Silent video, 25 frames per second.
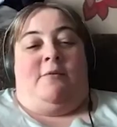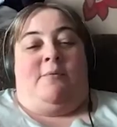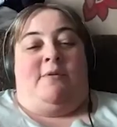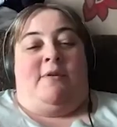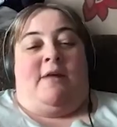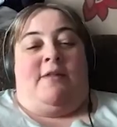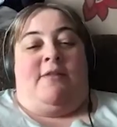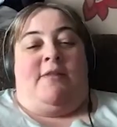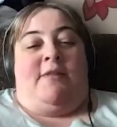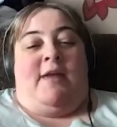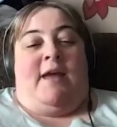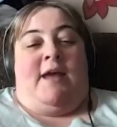
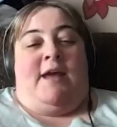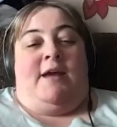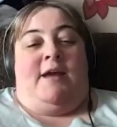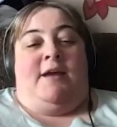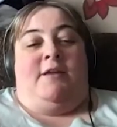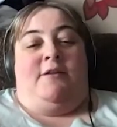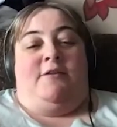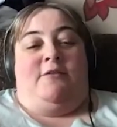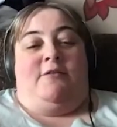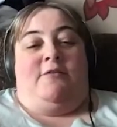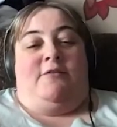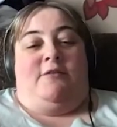
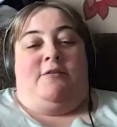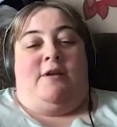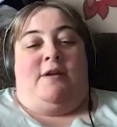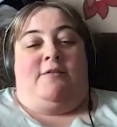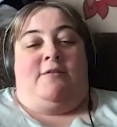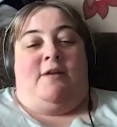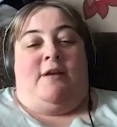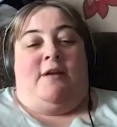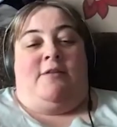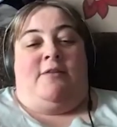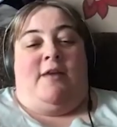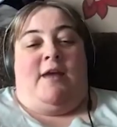
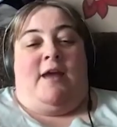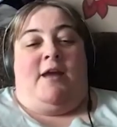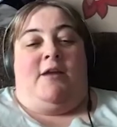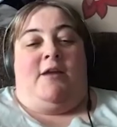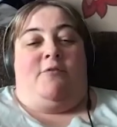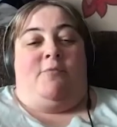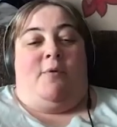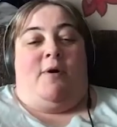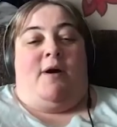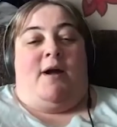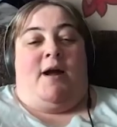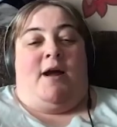at the
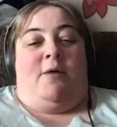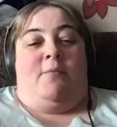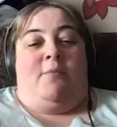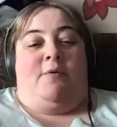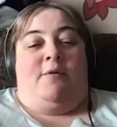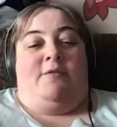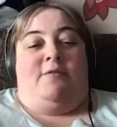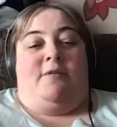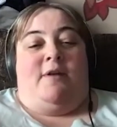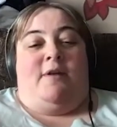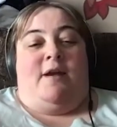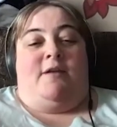age what I
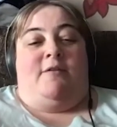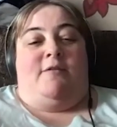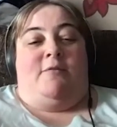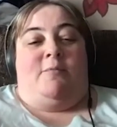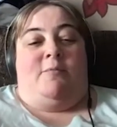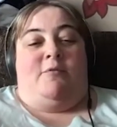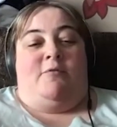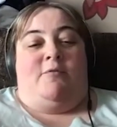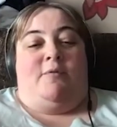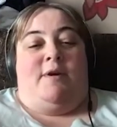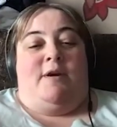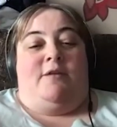would say, so
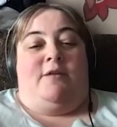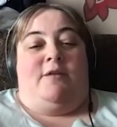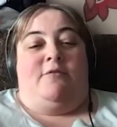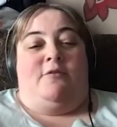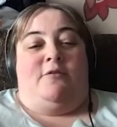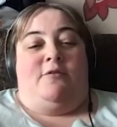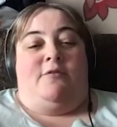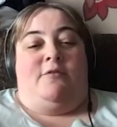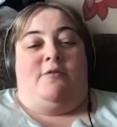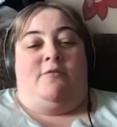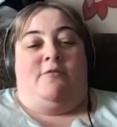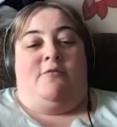between
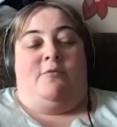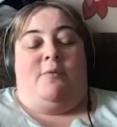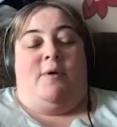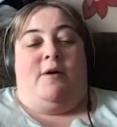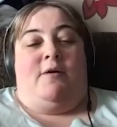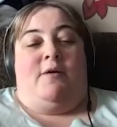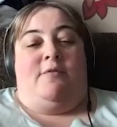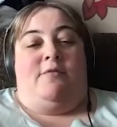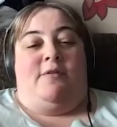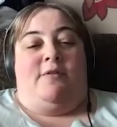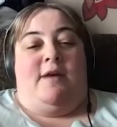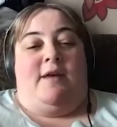sort of
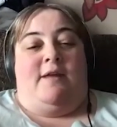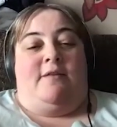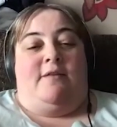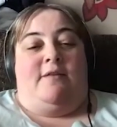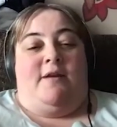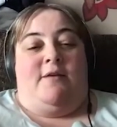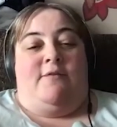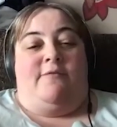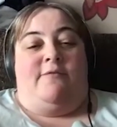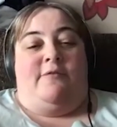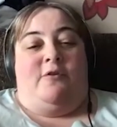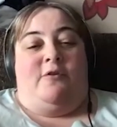12,
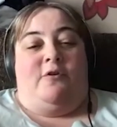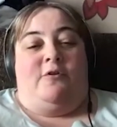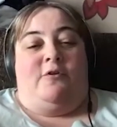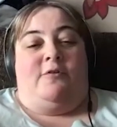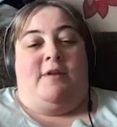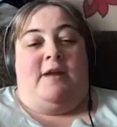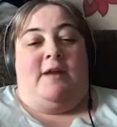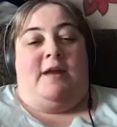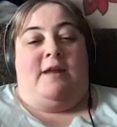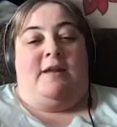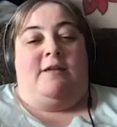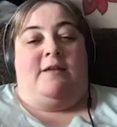13,
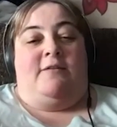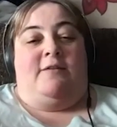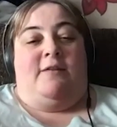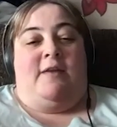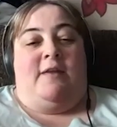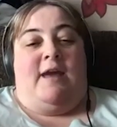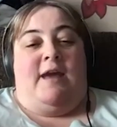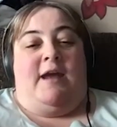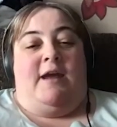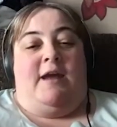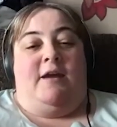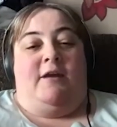14 is
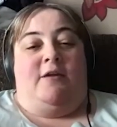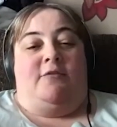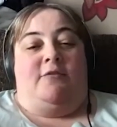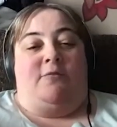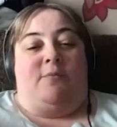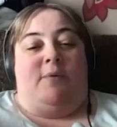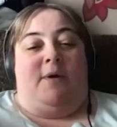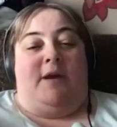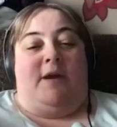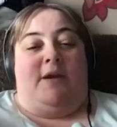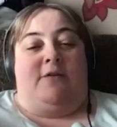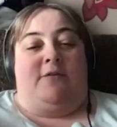the
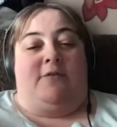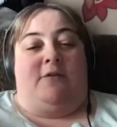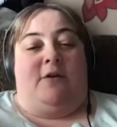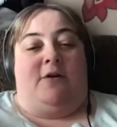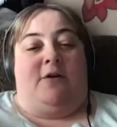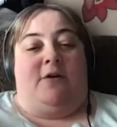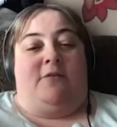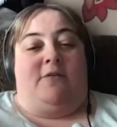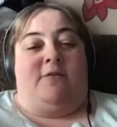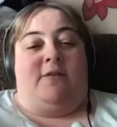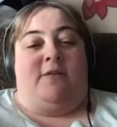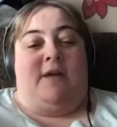age where you
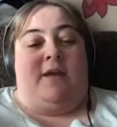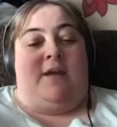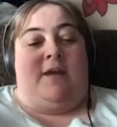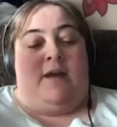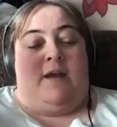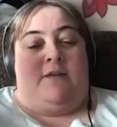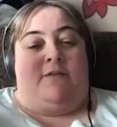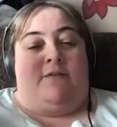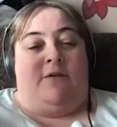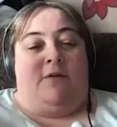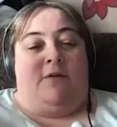start to see kids who